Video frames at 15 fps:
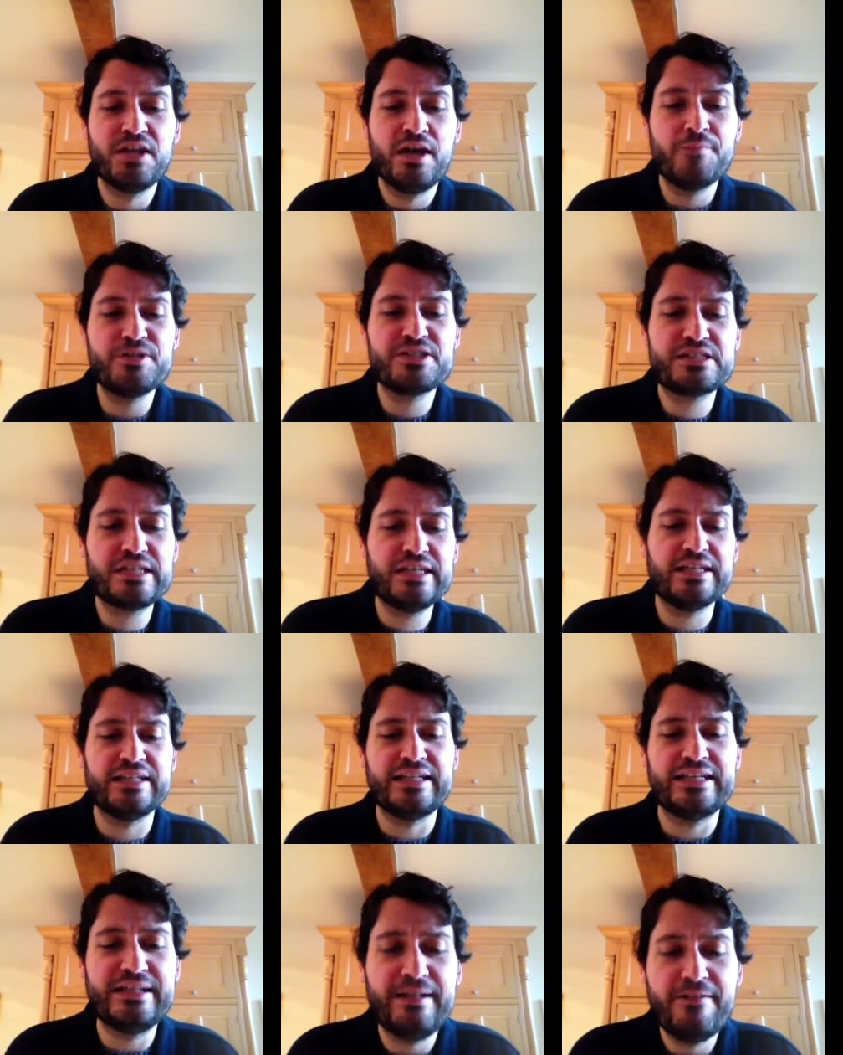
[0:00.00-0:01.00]
I mean,
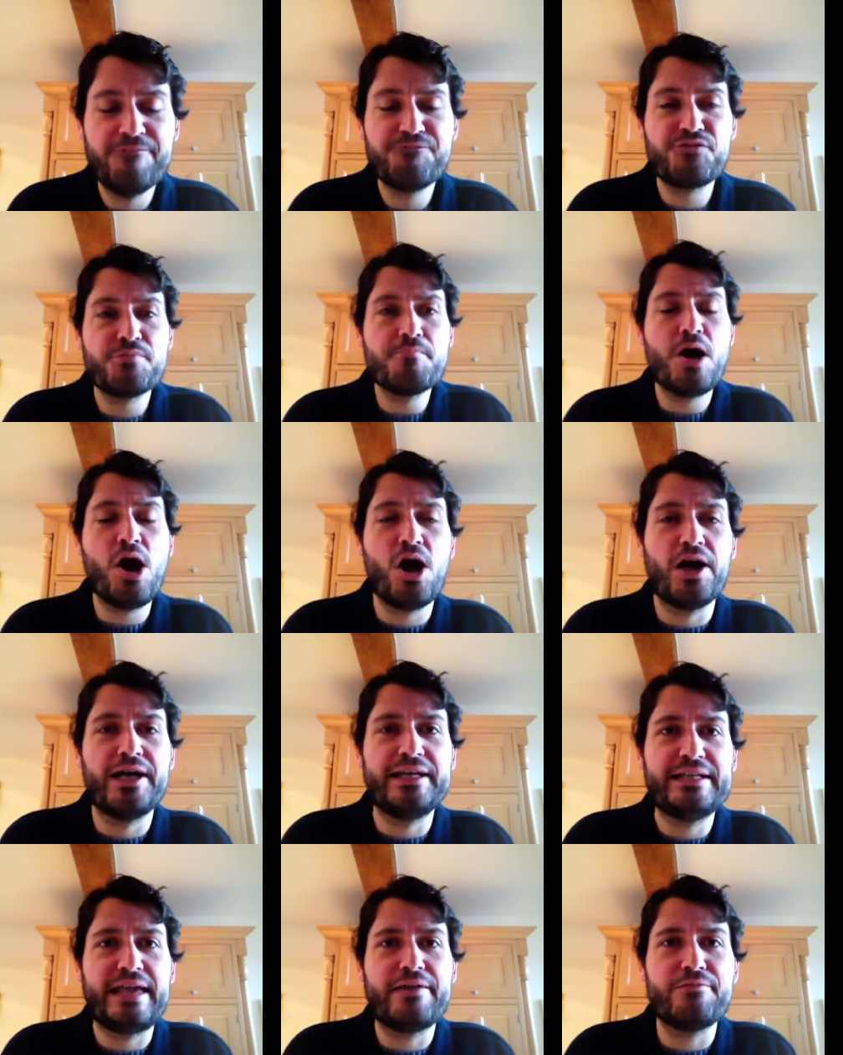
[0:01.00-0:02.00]
certainly for
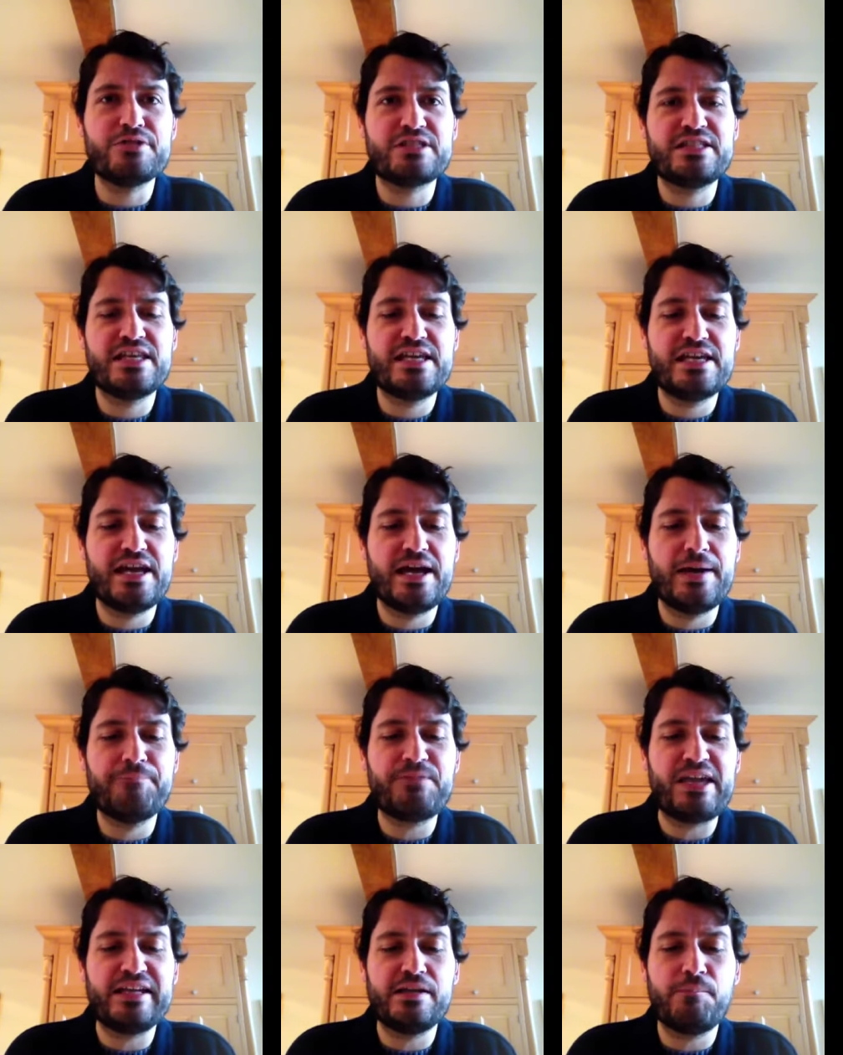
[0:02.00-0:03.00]
mine, it was the uh,
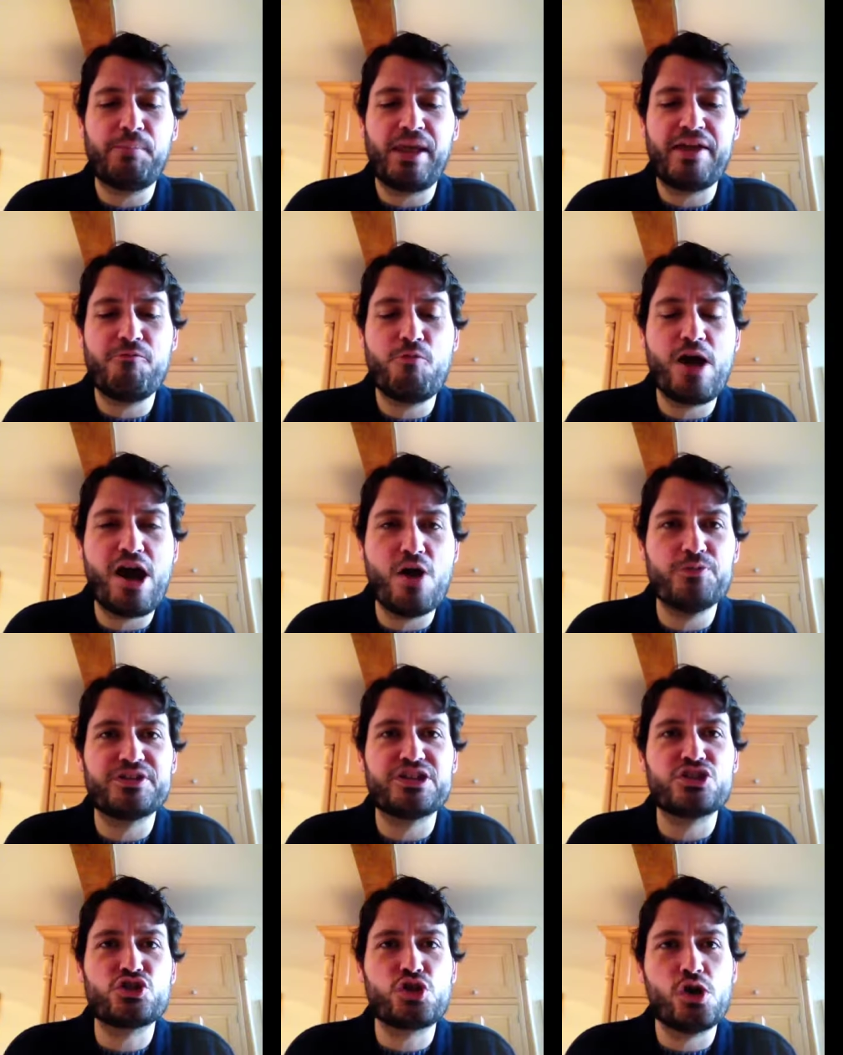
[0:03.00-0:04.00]
England played well with
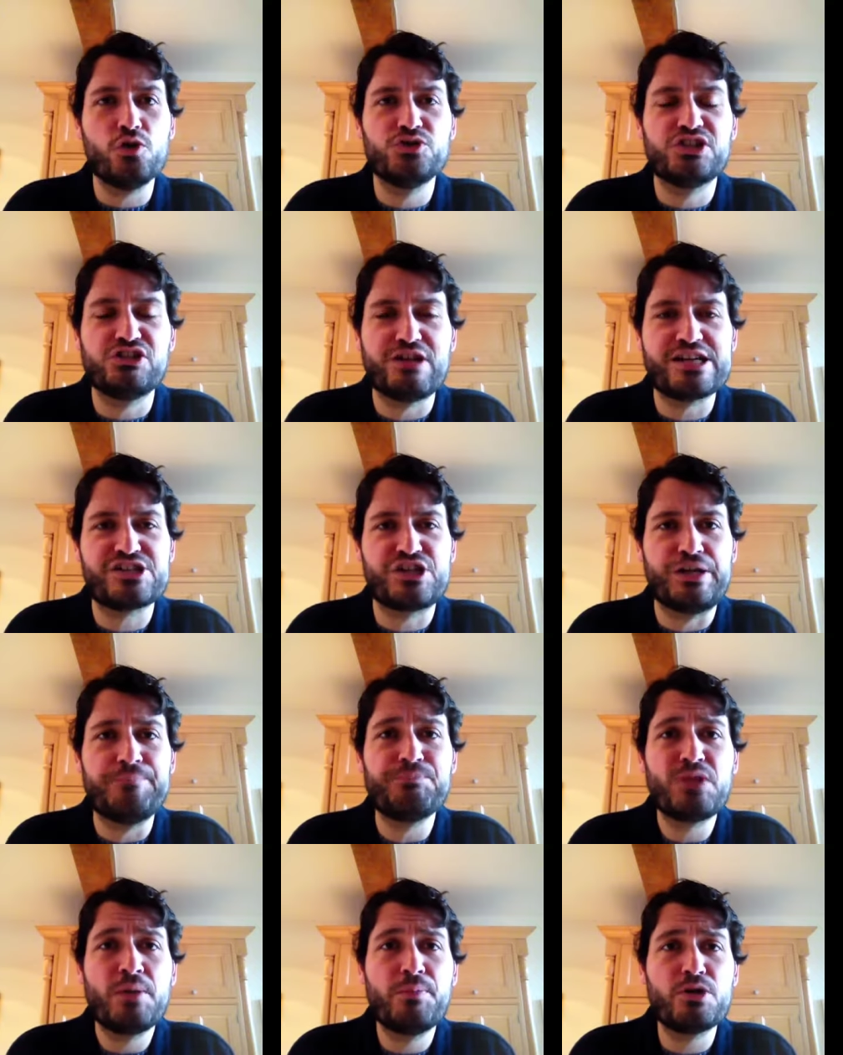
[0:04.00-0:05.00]
controlled aggression,
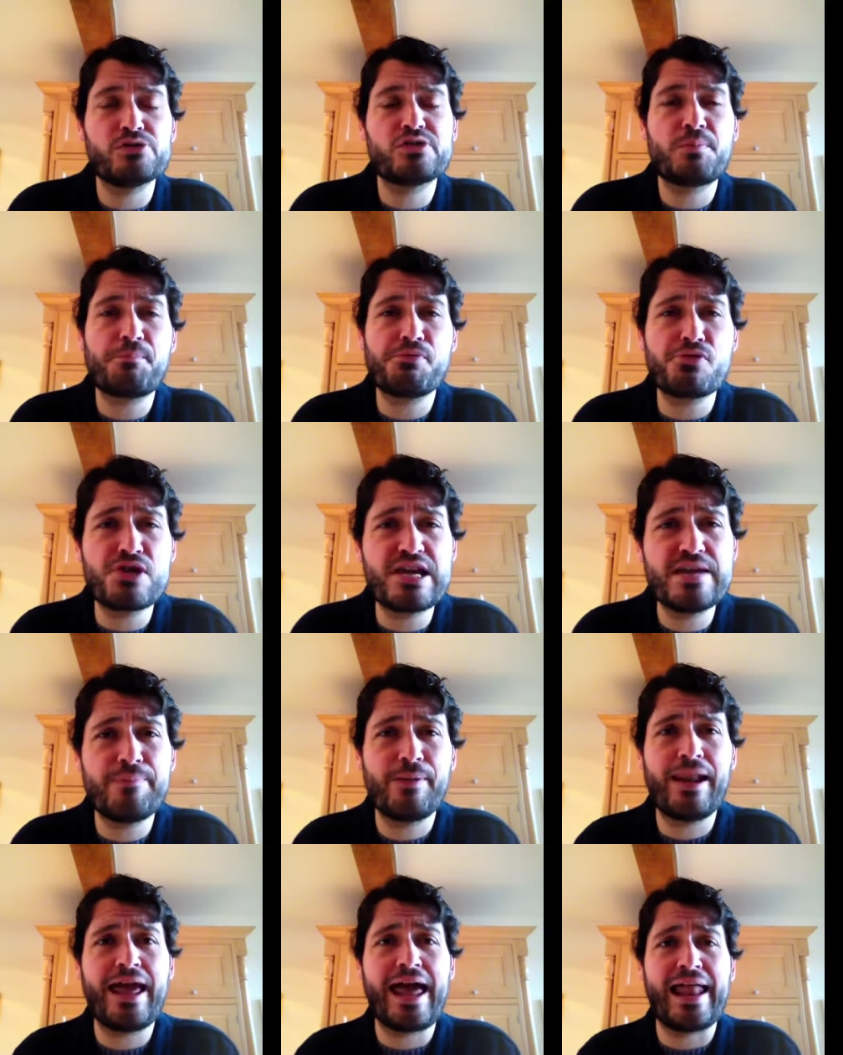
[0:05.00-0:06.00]
but it was the
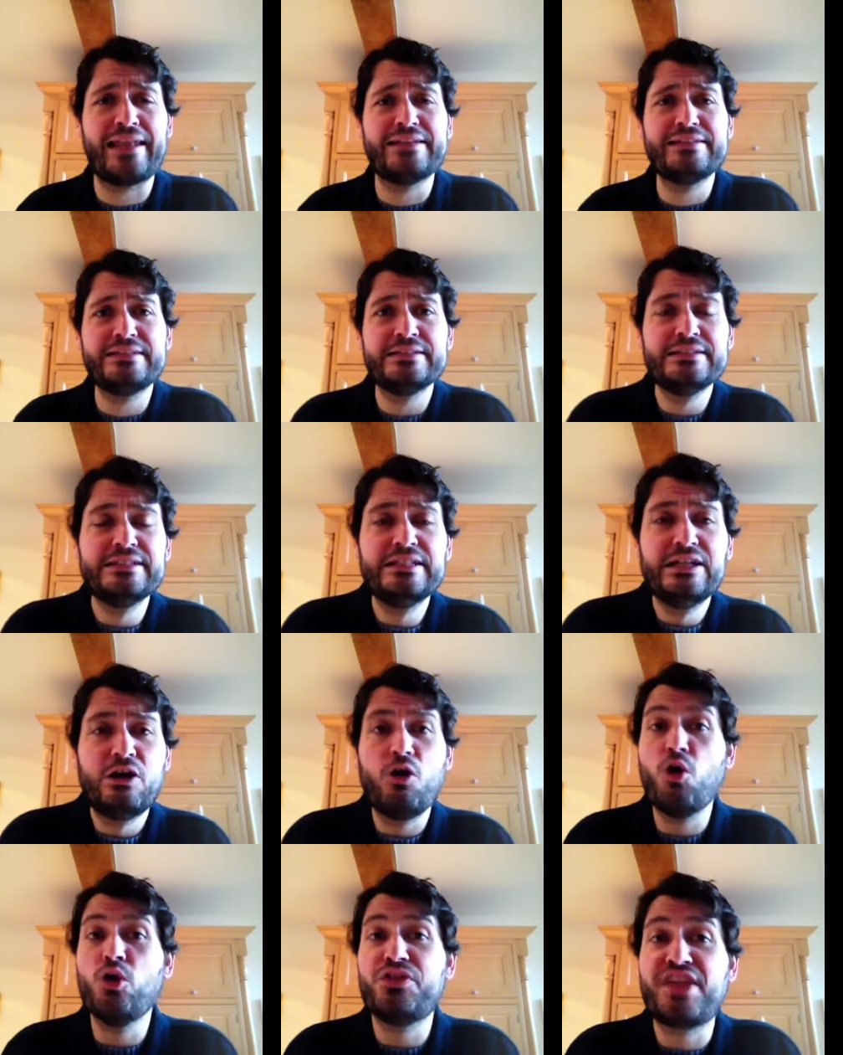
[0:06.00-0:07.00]
pre-planned
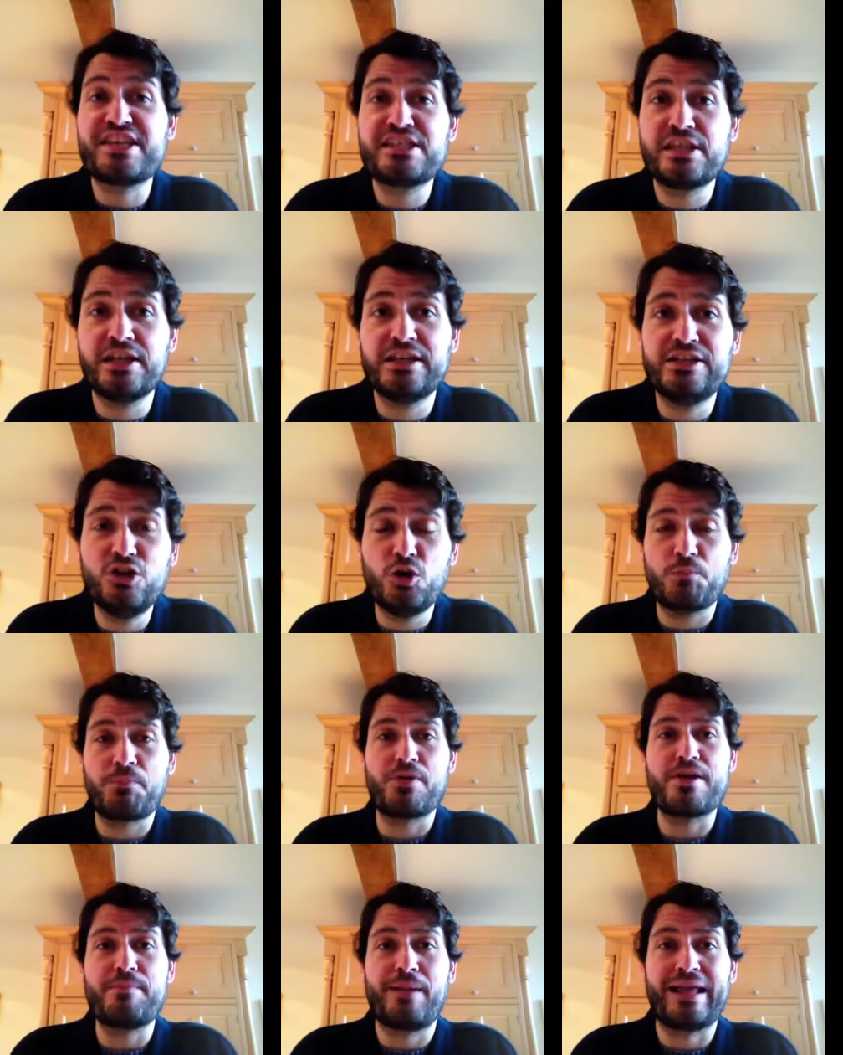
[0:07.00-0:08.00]
or they certainly look
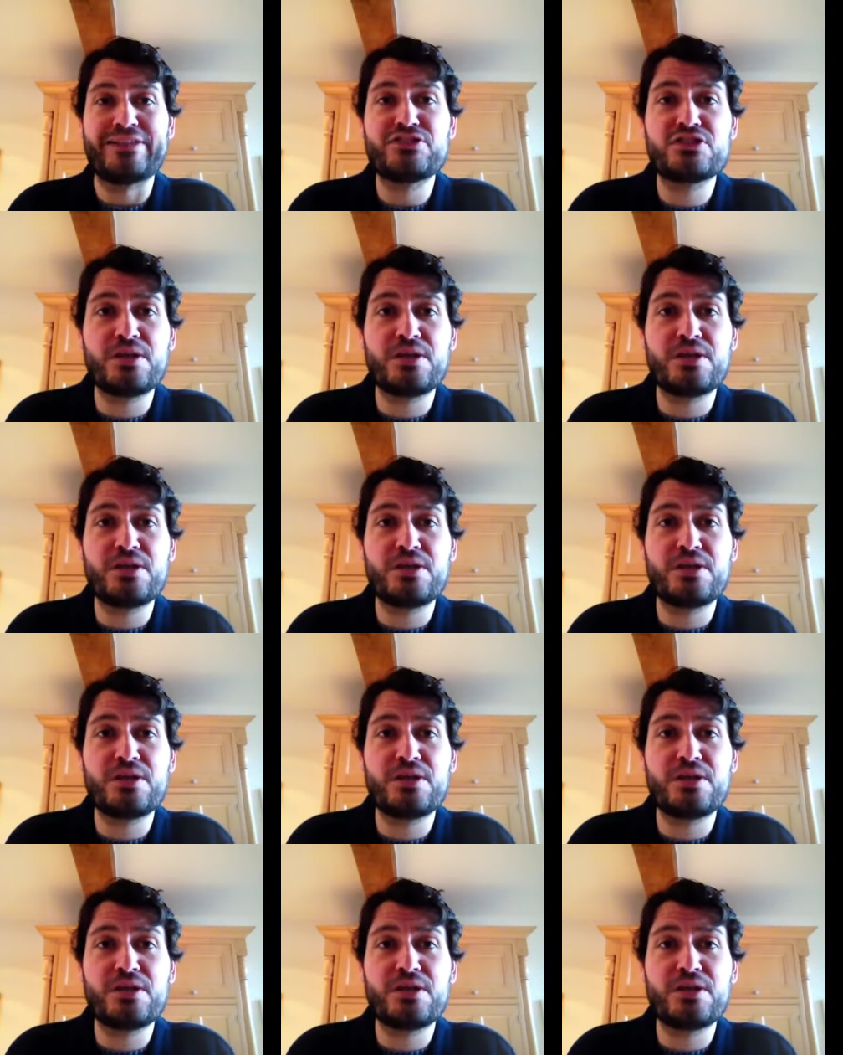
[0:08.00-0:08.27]
pre-planned.